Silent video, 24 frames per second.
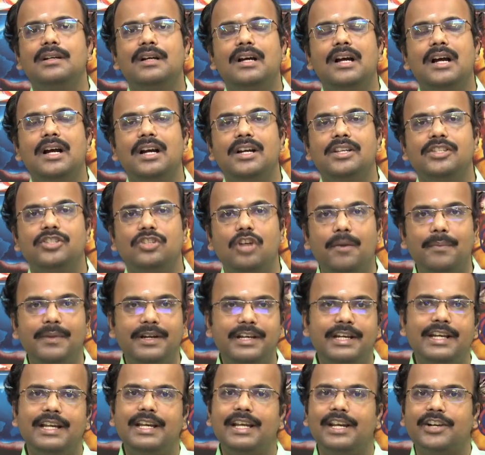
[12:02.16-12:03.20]
uh,
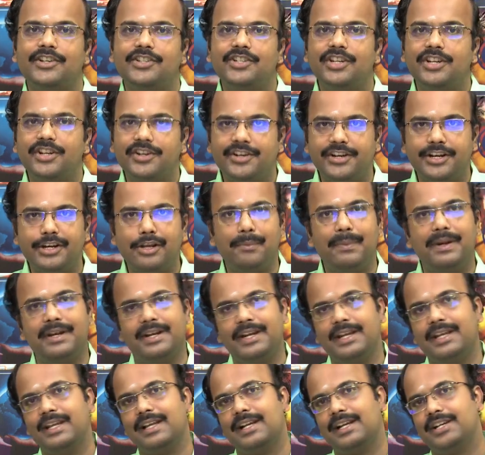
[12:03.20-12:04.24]
geometry correction
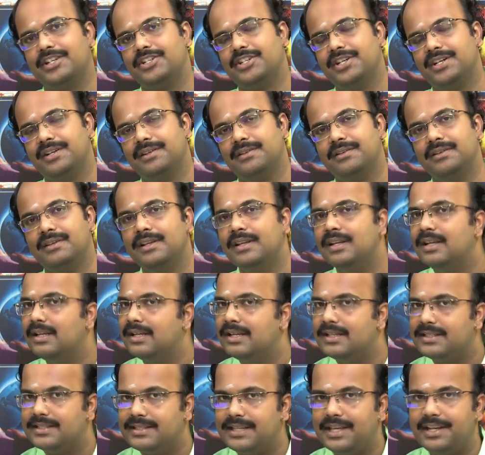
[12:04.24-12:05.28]
radiometric correction?
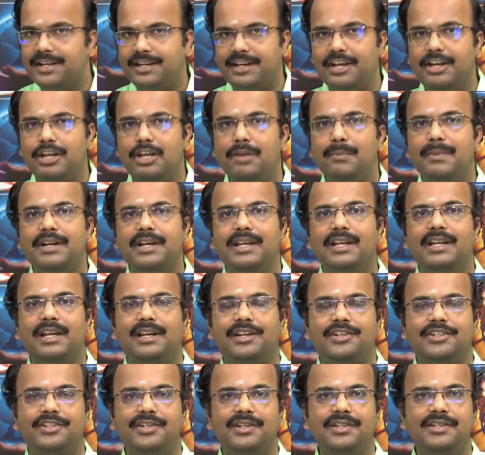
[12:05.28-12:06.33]
Say radiometric
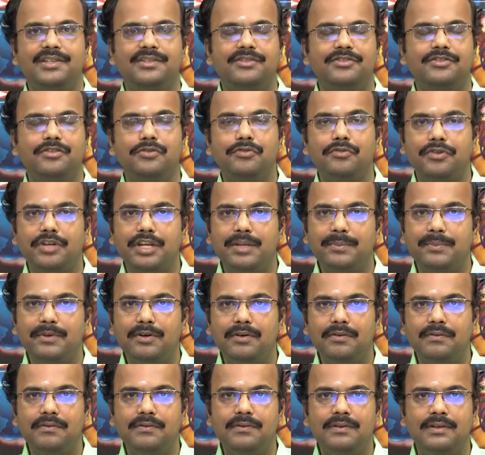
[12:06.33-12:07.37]
correction is to
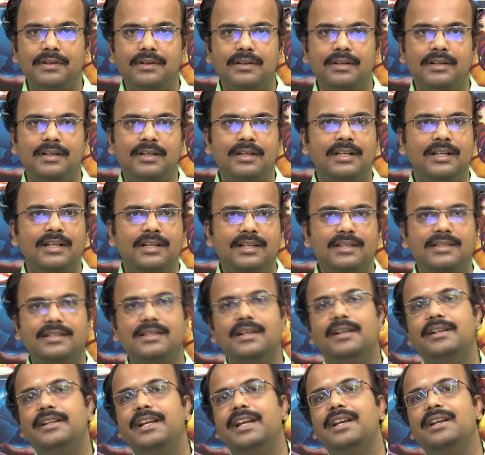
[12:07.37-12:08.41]
remove
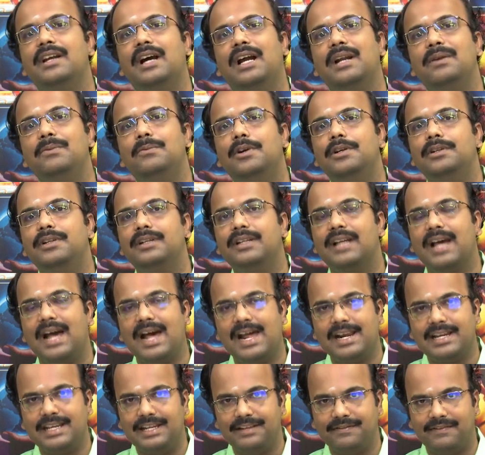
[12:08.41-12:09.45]
certain unwanted
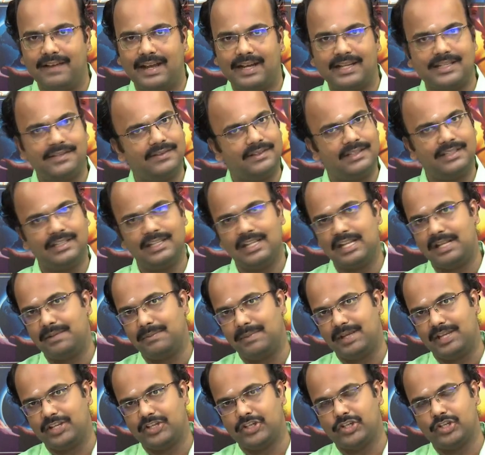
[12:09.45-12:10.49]
artifacts within the
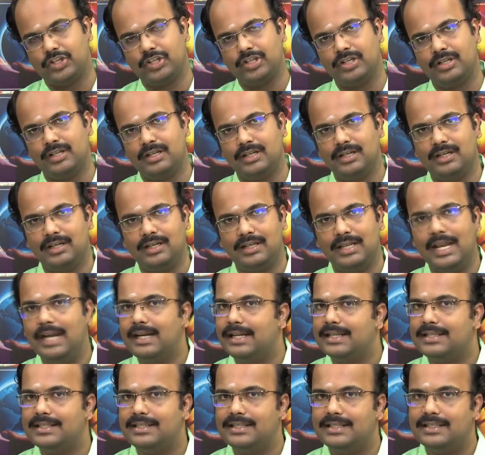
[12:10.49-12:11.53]
image. Uh,
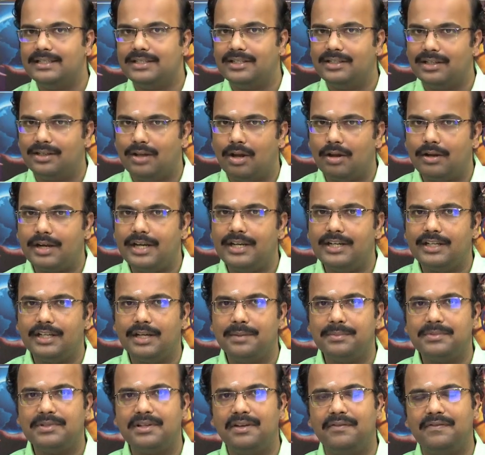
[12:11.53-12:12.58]
let us talk in
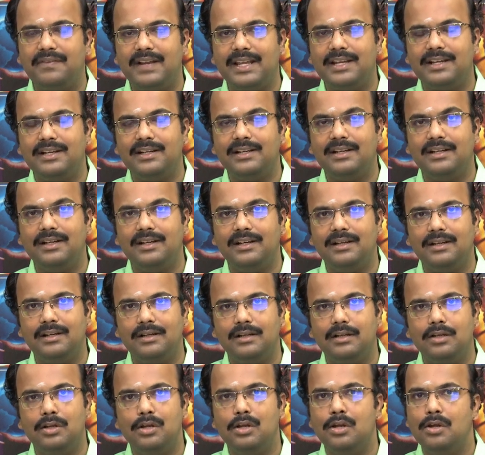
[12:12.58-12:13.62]
terms of like
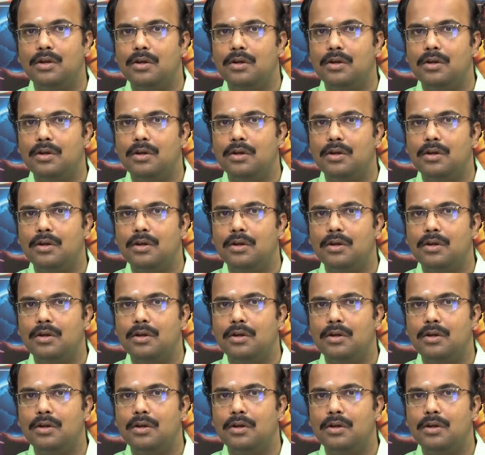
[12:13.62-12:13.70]
a